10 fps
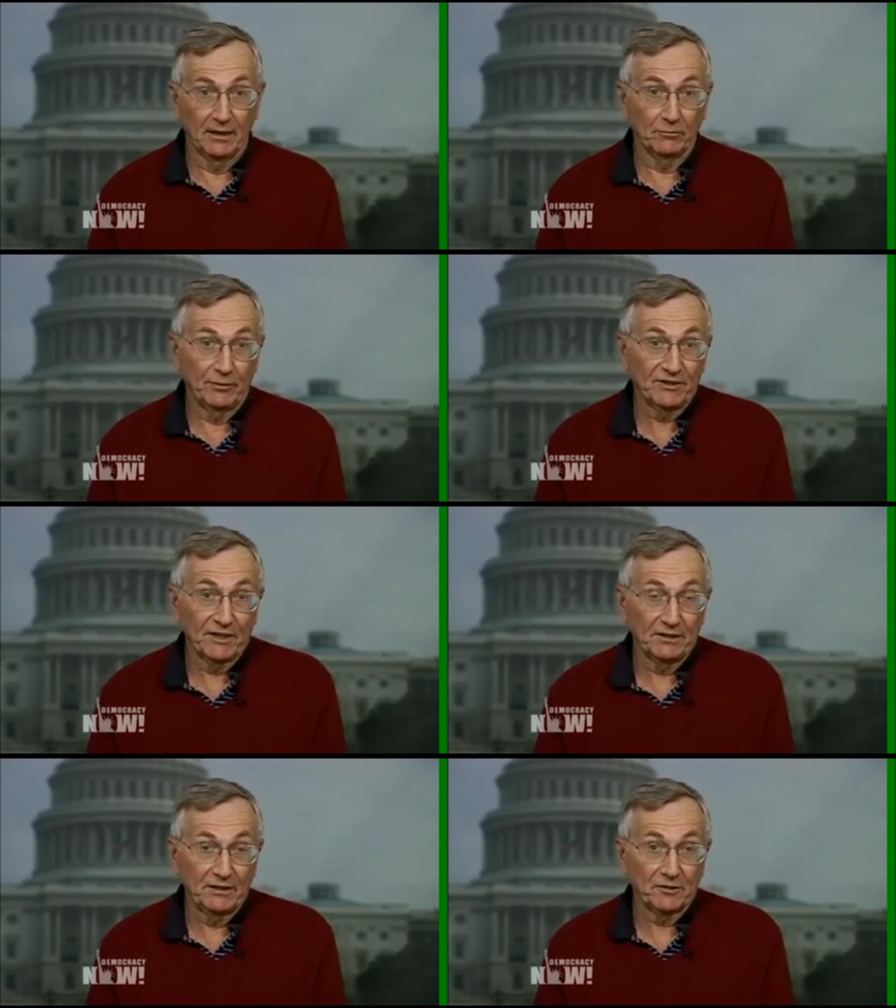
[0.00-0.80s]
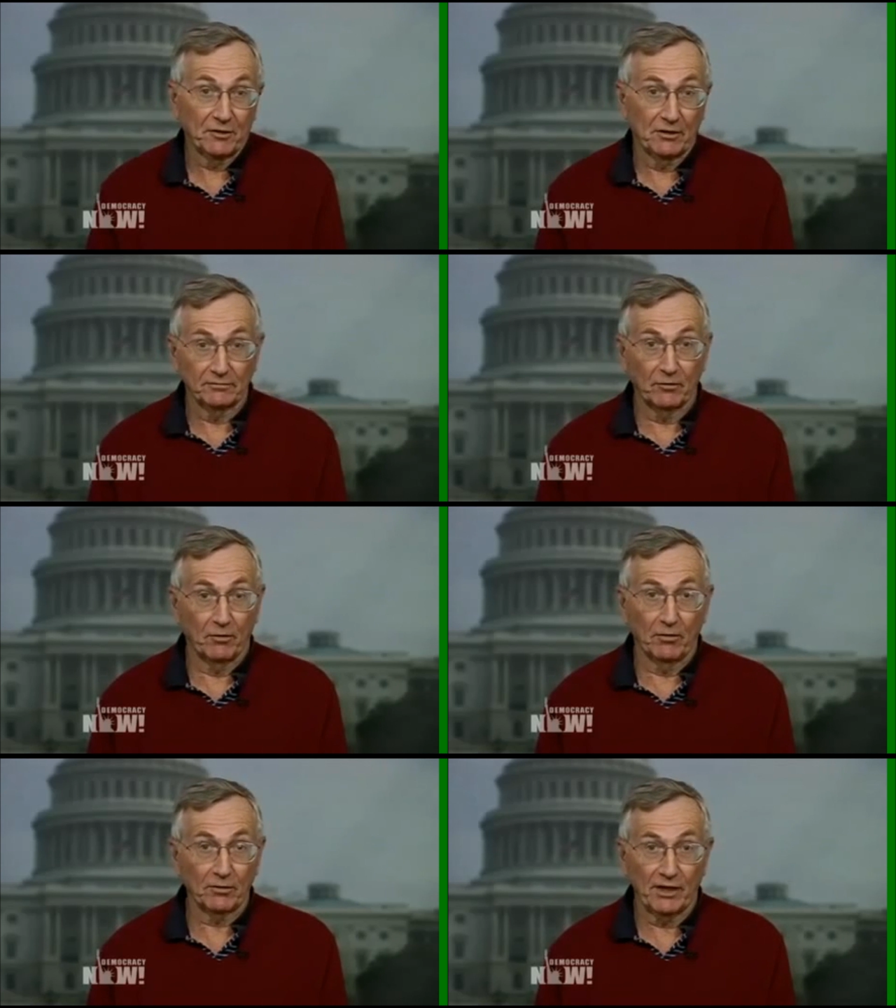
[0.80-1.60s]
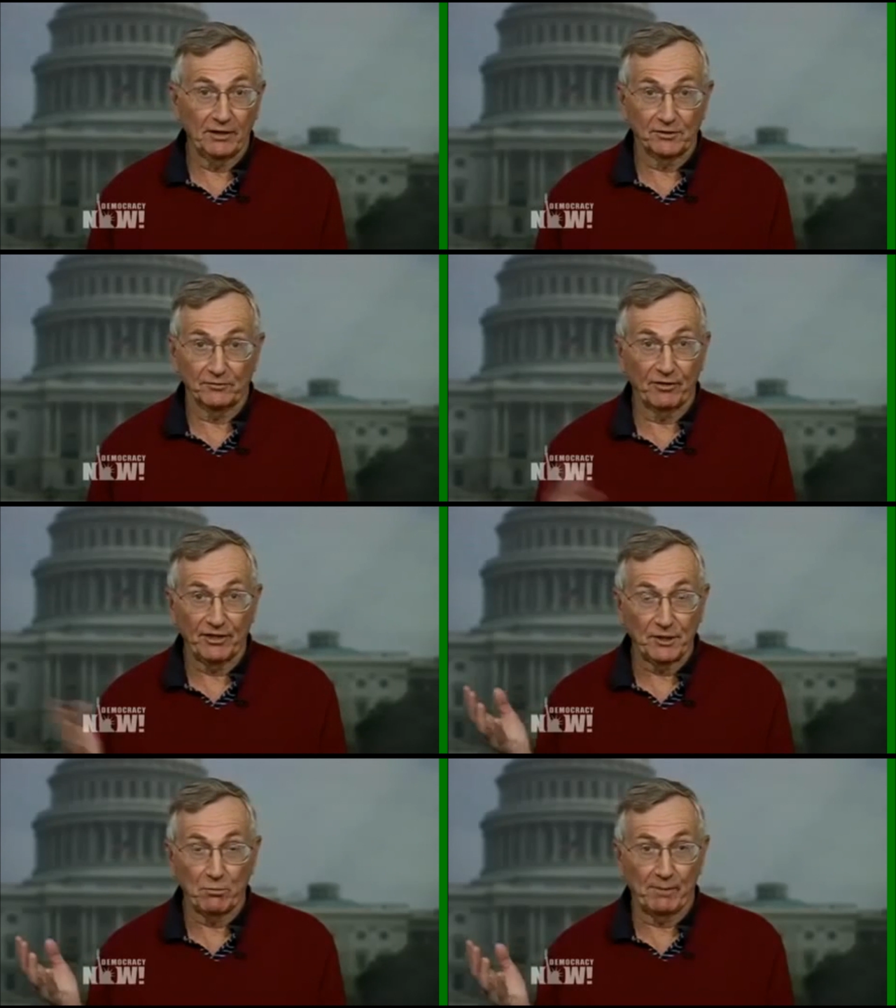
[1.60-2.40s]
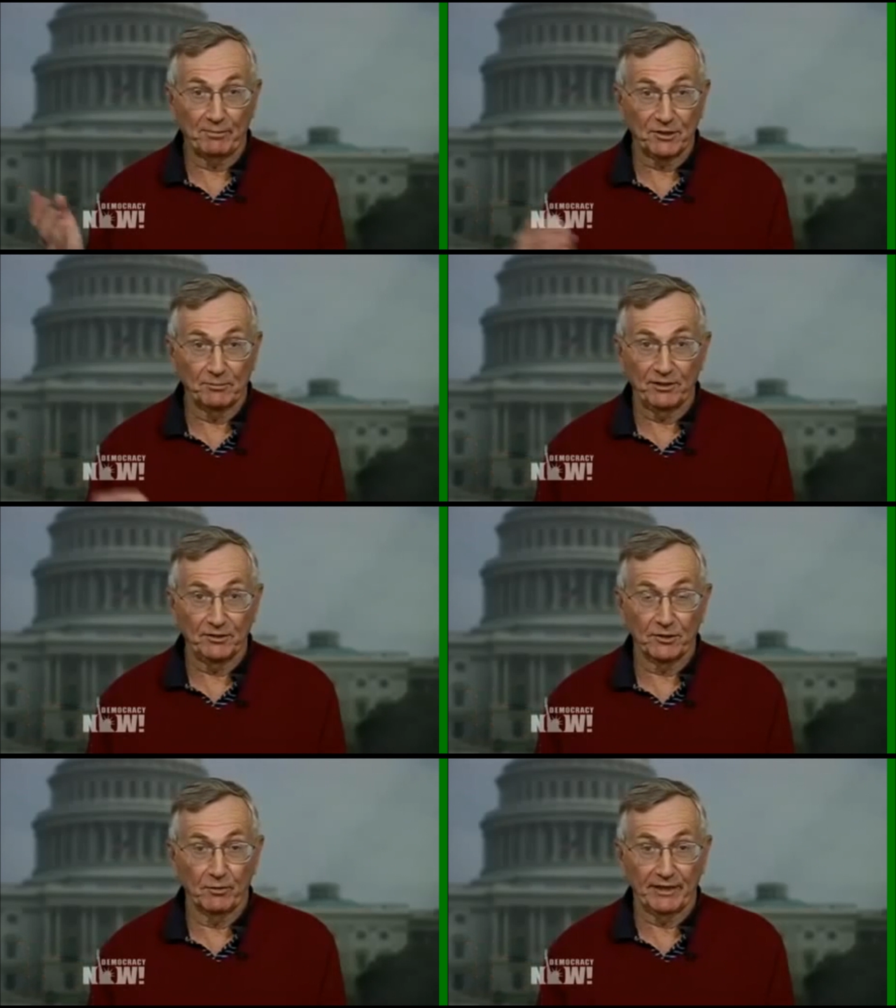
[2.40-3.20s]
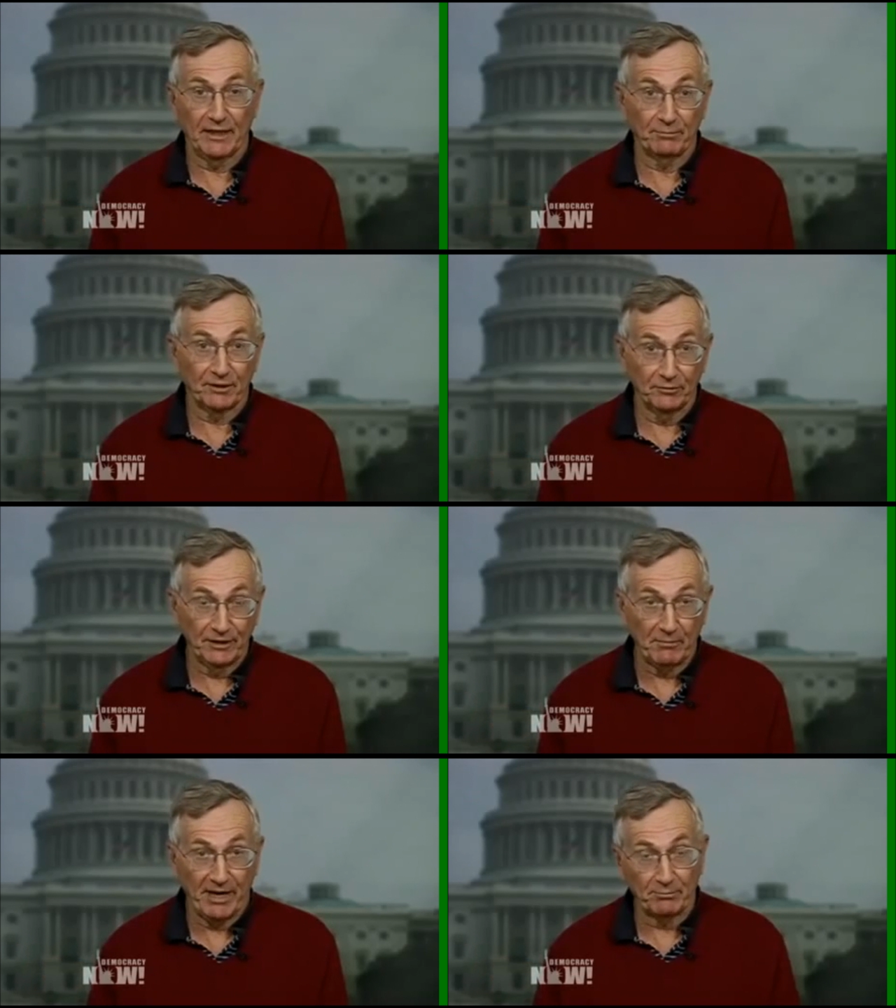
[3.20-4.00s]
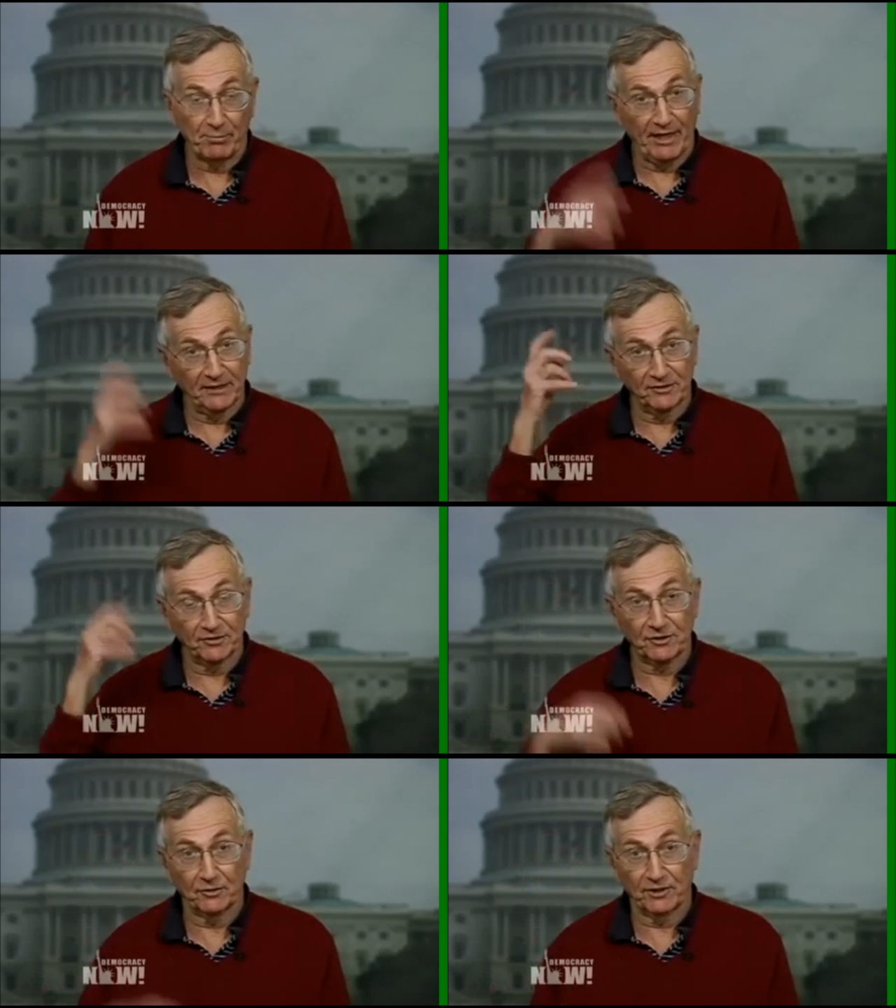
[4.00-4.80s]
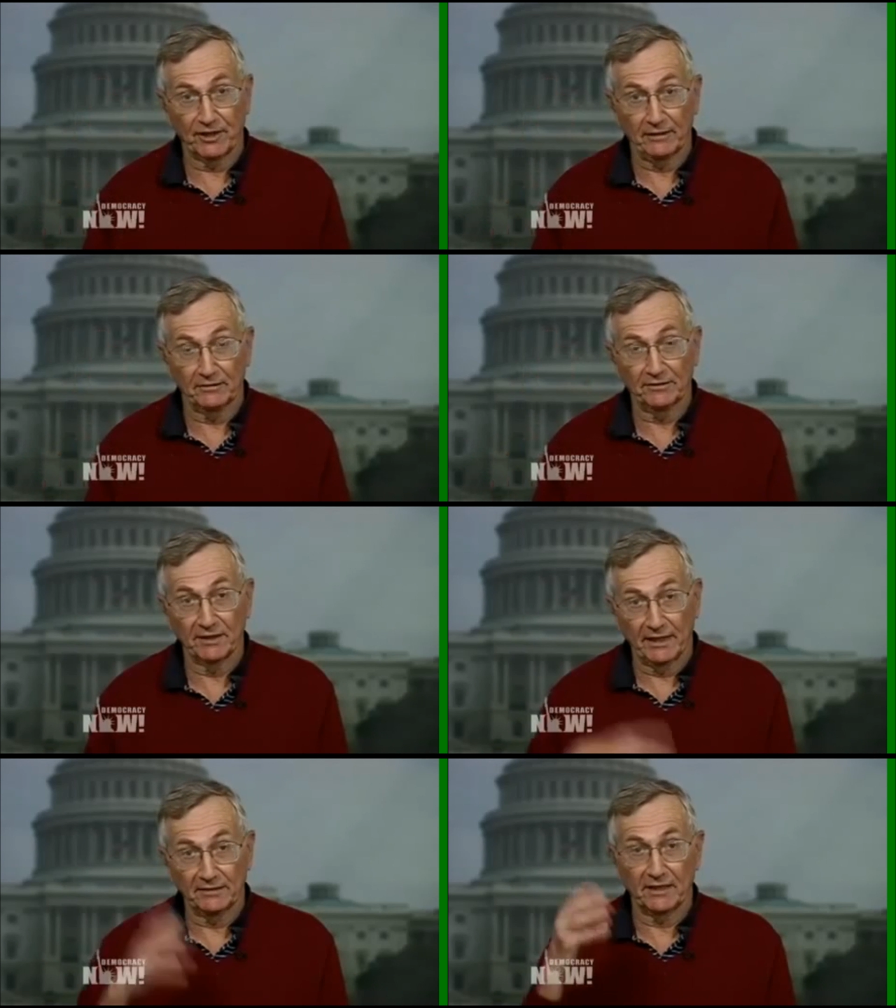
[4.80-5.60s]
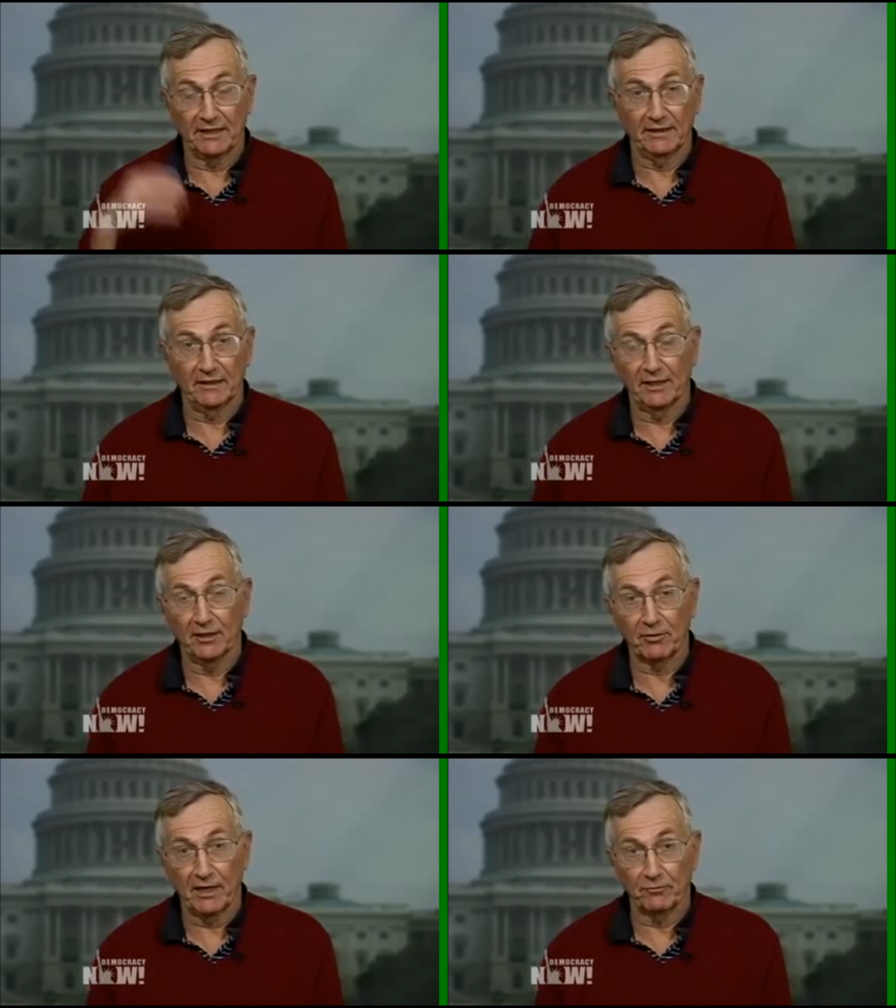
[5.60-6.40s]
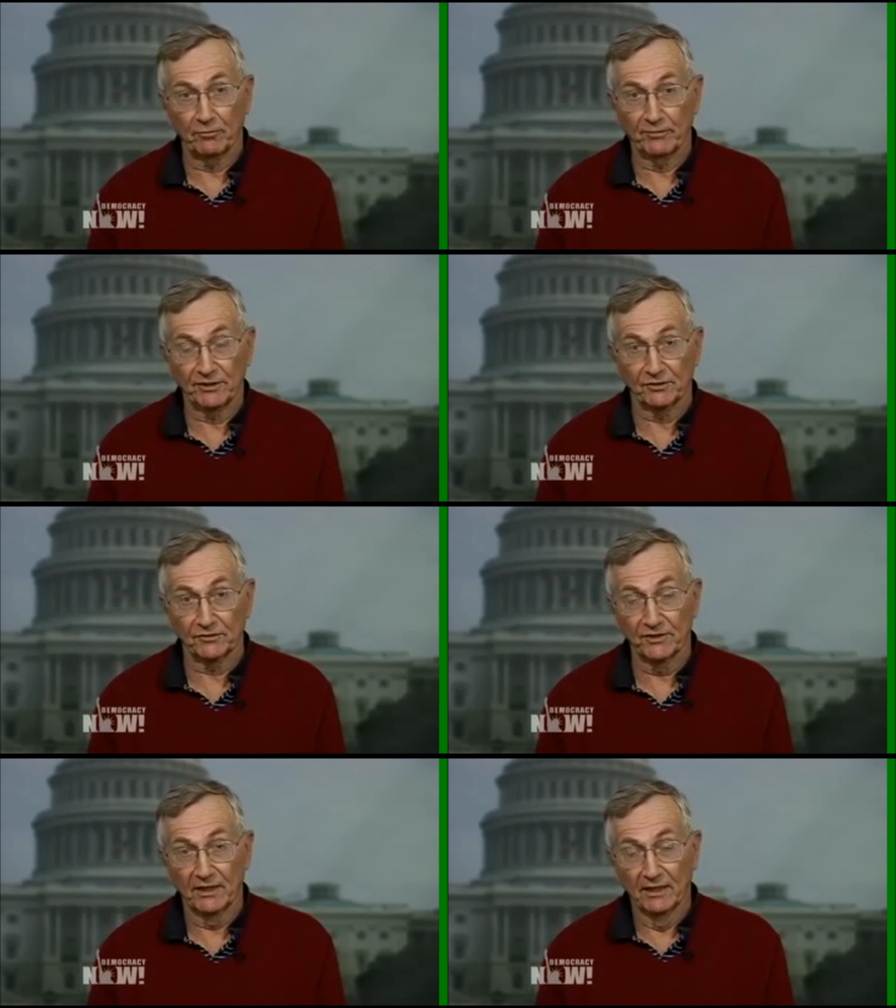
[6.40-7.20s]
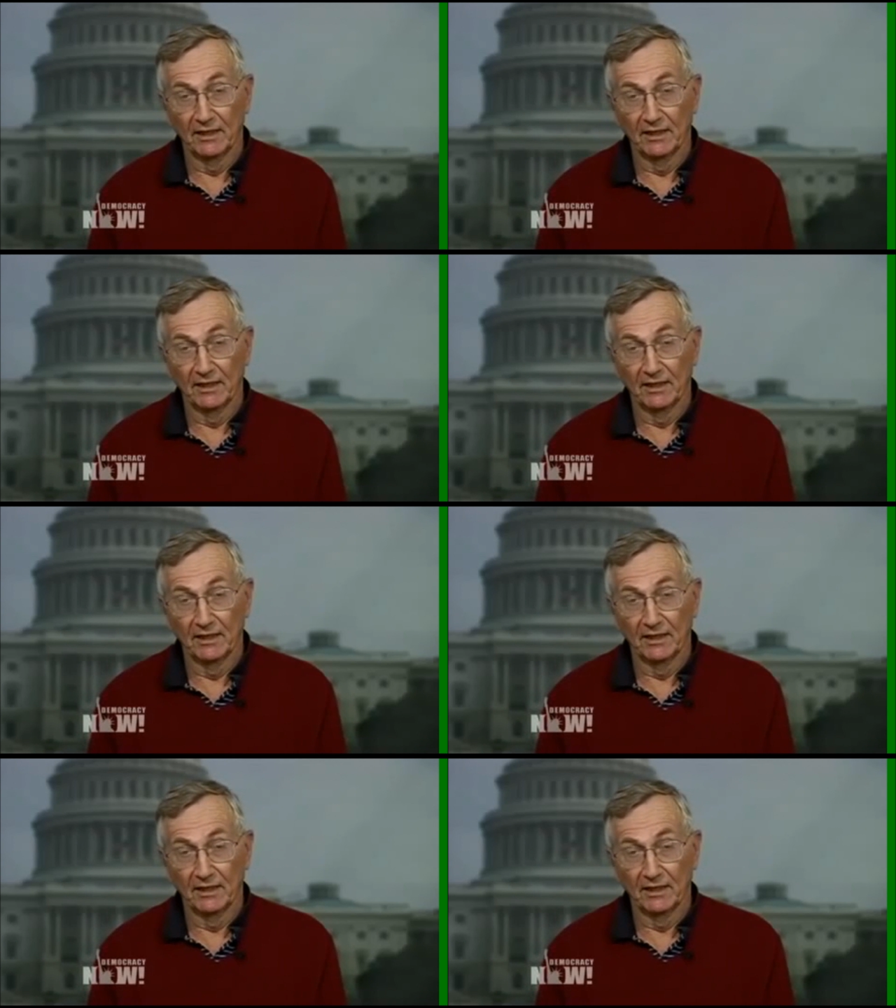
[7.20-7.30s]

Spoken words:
we suddenly saw all kinds of crazy weapons be showing up, including manpads, the shoulder-held anti-aircraft missiles.